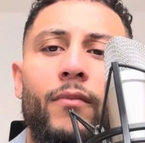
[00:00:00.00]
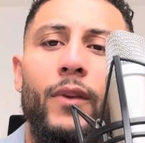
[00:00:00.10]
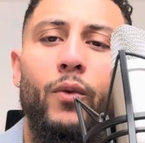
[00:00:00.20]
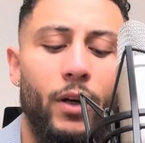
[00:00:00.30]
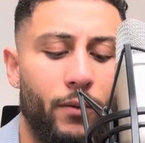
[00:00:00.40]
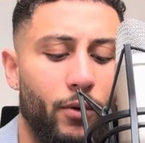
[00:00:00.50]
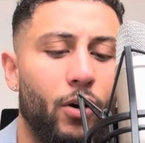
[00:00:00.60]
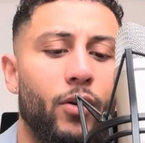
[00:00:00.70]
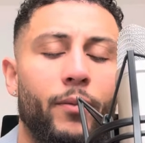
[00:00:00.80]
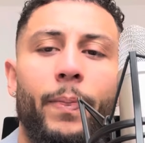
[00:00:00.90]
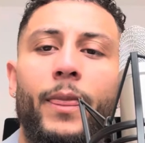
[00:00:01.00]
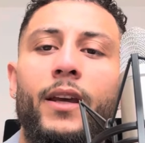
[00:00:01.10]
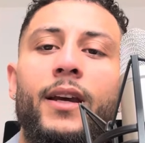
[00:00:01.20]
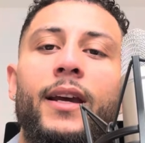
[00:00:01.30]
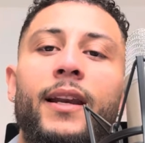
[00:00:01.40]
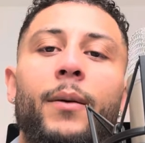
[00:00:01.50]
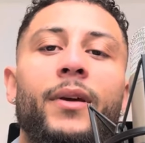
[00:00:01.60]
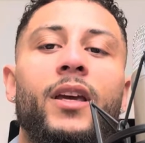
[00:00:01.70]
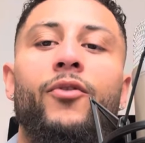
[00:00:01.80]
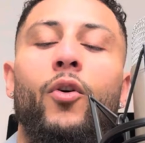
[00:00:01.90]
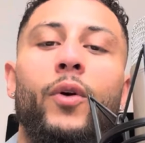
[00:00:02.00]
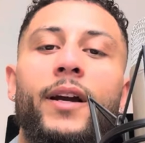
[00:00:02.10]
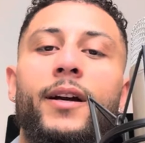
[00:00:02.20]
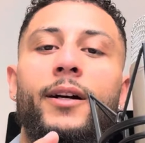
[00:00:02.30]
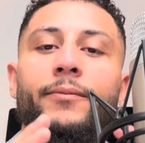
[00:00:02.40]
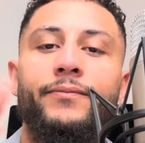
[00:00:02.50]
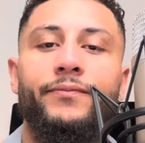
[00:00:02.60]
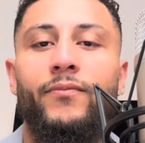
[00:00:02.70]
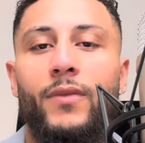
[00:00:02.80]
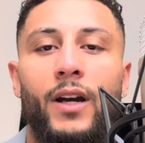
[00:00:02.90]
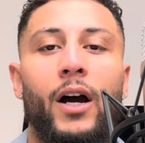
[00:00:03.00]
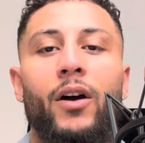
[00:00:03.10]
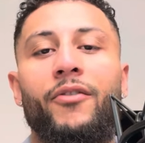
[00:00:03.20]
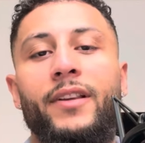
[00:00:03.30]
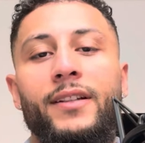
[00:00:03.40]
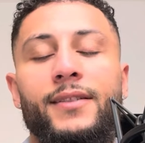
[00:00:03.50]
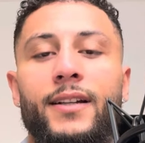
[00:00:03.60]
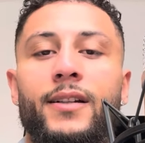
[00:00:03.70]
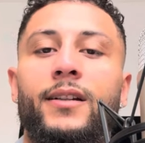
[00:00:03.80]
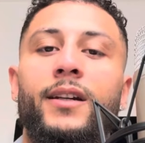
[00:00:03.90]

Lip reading: Well, hold on. Let me give you a quick how everything started.